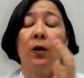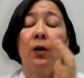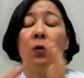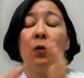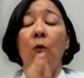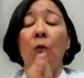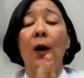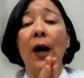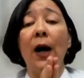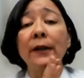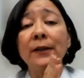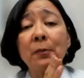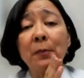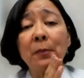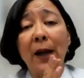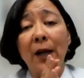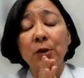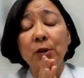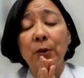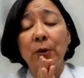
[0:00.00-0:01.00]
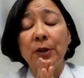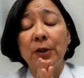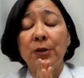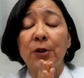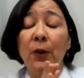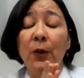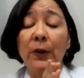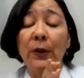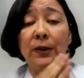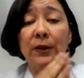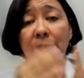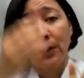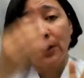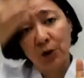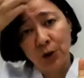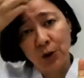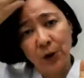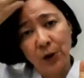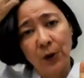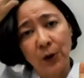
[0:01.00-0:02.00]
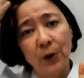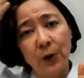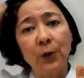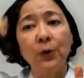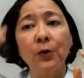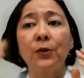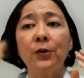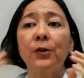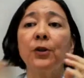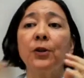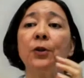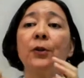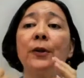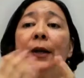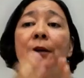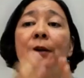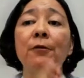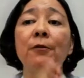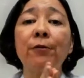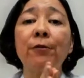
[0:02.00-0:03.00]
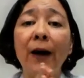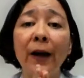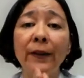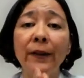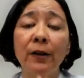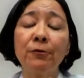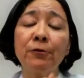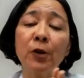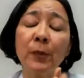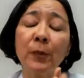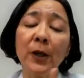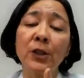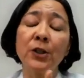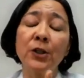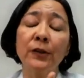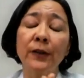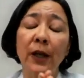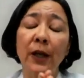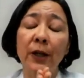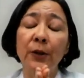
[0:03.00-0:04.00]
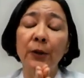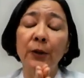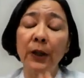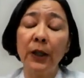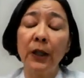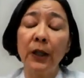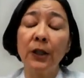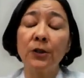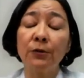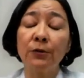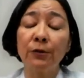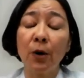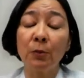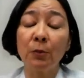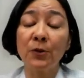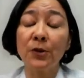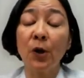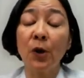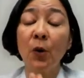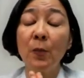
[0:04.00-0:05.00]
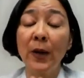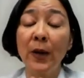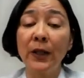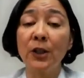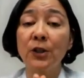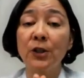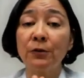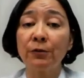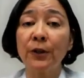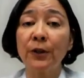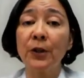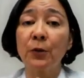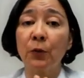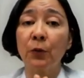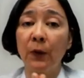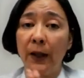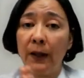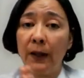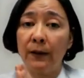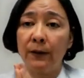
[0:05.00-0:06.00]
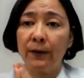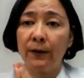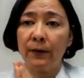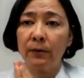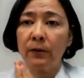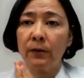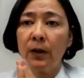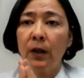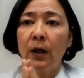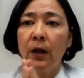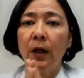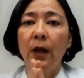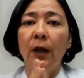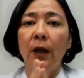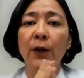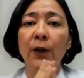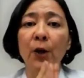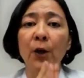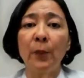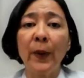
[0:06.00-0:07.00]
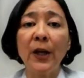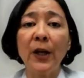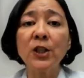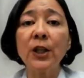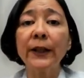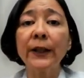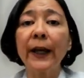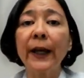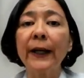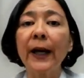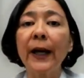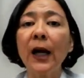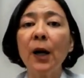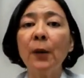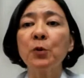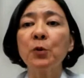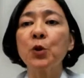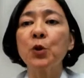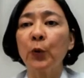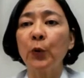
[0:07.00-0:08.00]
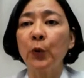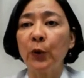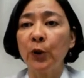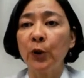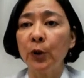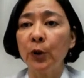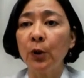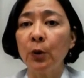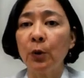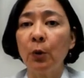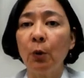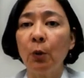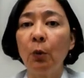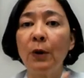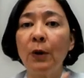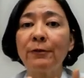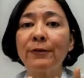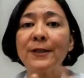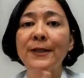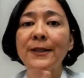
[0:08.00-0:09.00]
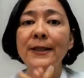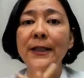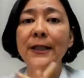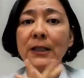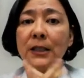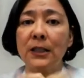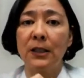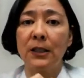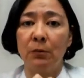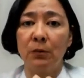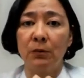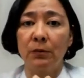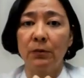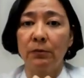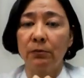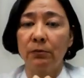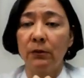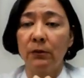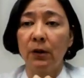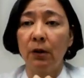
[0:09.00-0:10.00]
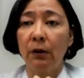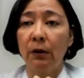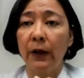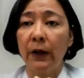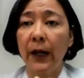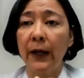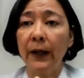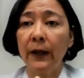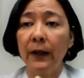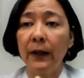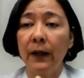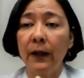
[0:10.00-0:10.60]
Why the manual is so easy to use? You can find the information that you need from so many different ways. Your patient can come to you with a symptom, okay?